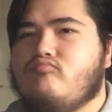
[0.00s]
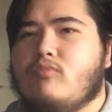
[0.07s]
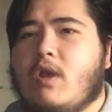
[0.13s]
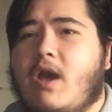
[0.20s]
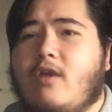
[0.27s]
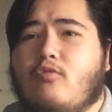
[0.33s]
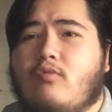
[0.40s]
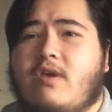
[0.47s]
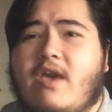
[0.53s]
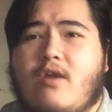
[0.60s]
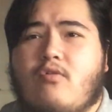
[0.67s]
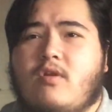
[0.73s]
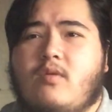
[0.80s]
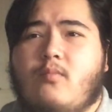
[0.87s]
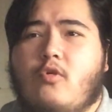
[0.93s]
I don't
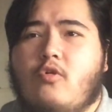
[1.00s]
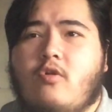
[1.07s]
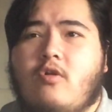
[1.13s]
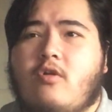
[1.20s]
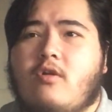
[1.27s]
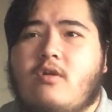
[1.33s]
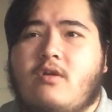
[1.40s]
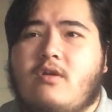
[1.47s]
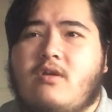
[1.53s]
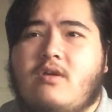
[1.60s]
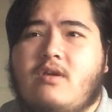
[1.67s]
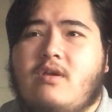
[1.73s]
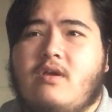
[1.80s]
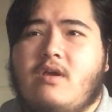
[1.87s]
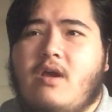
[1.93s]
care anymore.
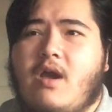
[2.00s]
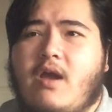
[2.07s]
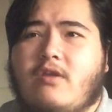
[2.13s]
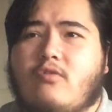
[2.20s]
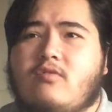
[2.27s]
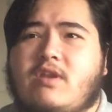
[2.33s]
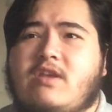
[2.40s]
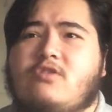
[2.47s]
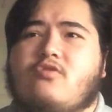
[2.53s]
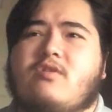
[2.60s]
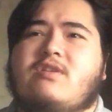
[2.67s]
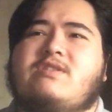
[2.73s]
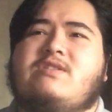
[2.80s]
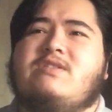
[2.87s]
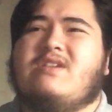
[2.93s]
I don't need your
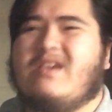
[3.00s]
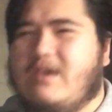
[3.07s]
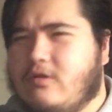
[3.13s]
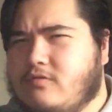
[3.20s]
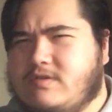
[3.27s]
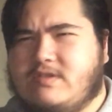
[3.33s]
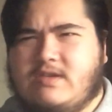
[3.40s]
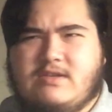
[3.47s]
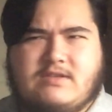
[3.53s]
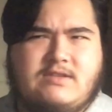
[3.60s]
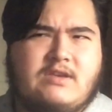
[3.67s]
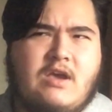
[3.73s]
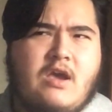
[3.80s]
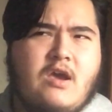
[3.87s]
excuses.